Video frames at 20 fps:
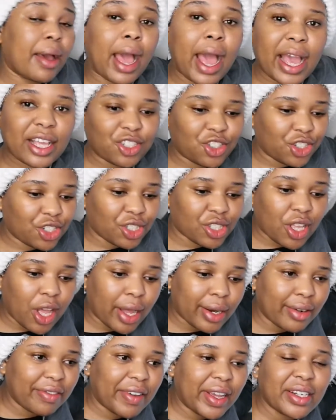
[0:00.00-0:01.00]
I just
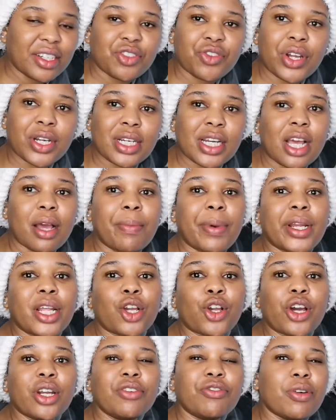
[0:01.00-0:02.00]
can't find it right now, but
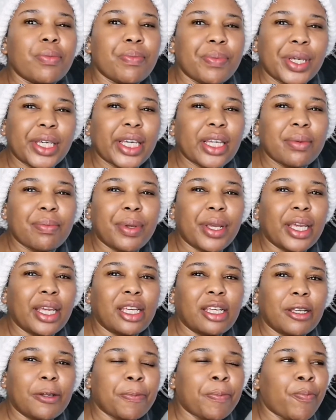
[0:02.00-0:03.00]
I got it from Pick and
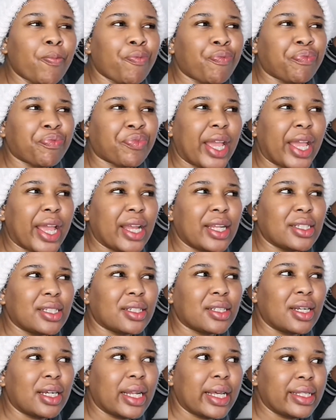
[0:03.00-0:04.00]
Pay
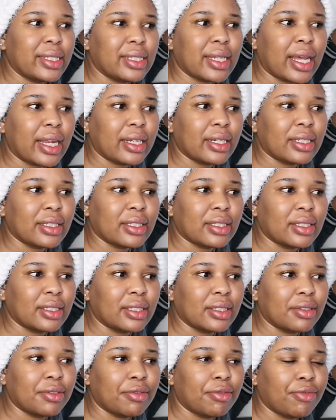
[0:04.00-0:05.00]
at less than
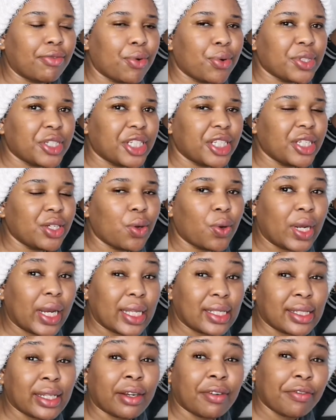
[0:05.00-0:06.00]
40 or
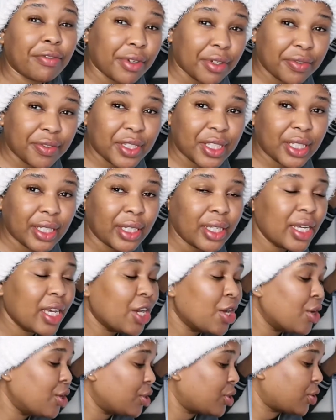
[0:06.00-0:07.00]
less than 50.
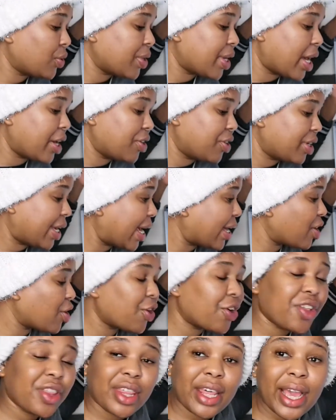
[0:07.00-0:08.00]
So yeah, you get
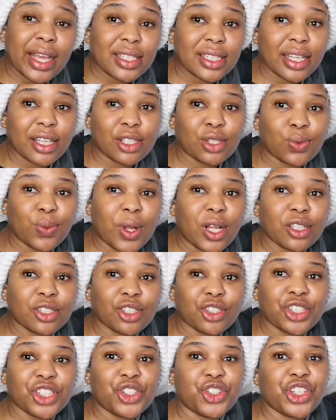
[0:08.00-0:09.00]
her that as well
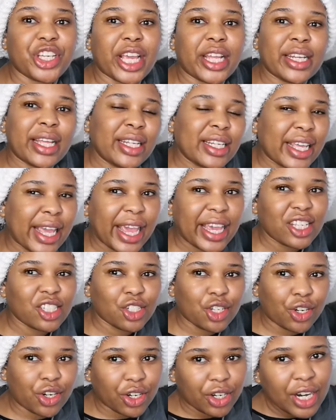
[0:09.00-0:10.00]
so that you can
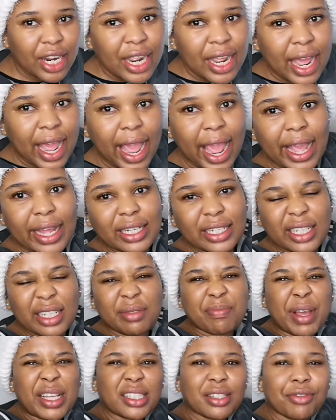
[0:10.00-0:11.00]
engage her and
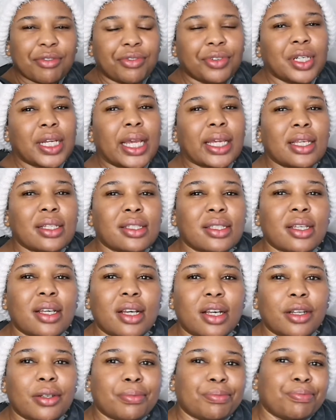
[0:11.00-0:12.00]
it mustn't feel like it's
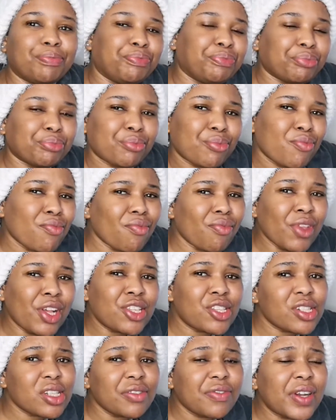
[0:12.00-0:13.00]

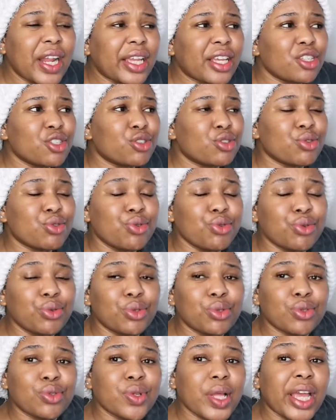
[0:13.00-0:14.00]
sort of like a
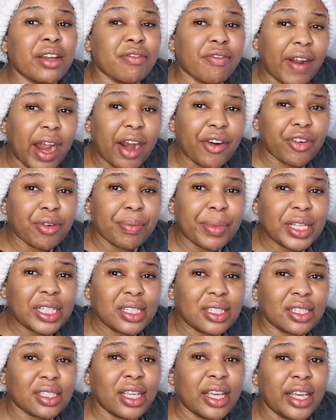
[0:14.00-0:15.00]
school
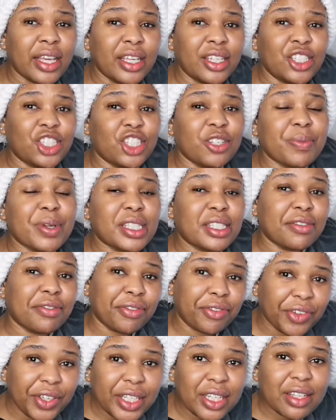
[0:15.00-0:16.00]
environment. She must
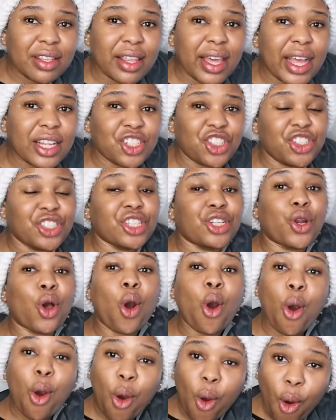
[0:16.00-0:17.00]
feel that she's at
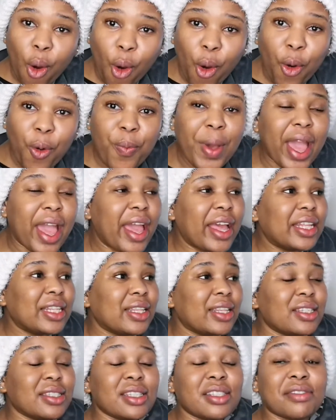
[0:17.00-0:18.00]
home
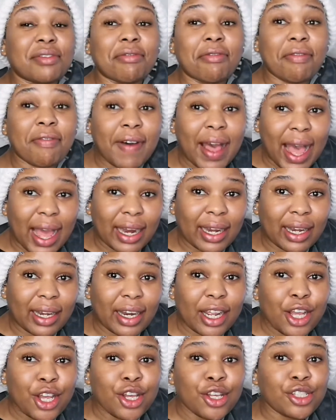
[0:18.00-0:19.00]
and this is
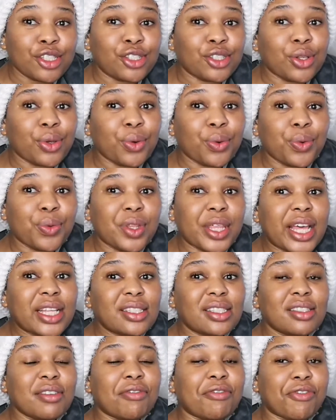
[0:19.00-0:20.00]
fun. So
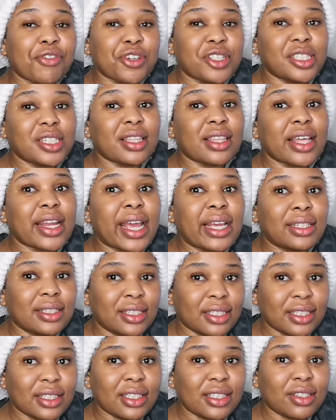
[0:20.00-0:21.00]
that's the first thing that I
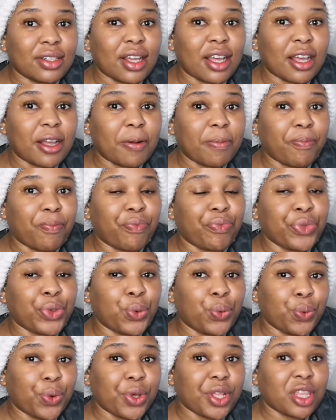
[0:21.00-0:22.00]
did
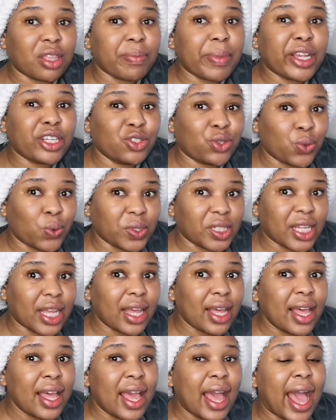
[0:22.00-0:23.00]
with my
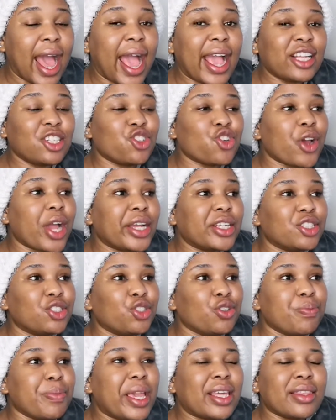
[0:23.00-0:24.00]
daughter. I tried
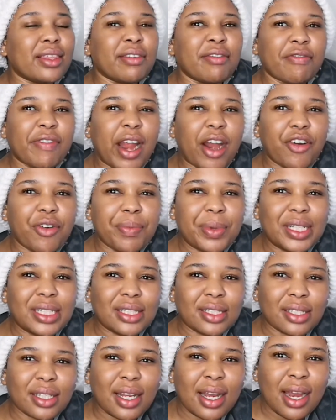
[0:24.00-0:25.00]
to make the
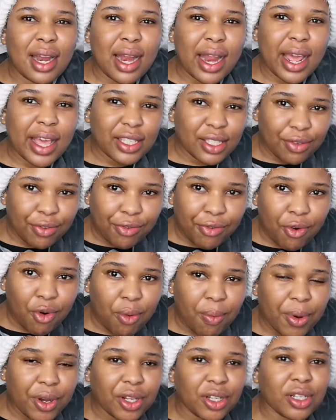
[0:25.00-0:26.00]
environment less
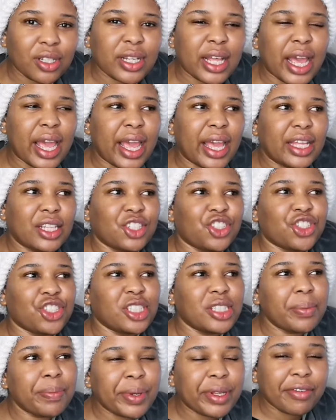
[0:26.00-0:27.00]
formal and
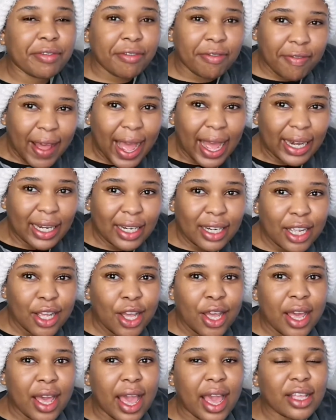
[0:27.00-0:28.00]
just a bit fun
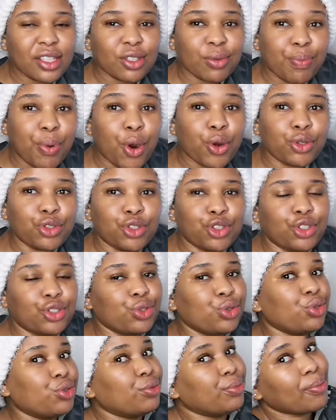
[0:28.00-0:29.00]
as opposed
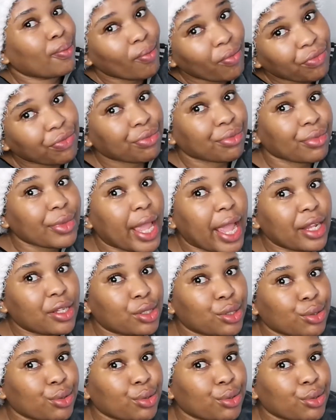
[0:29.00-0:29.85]
to at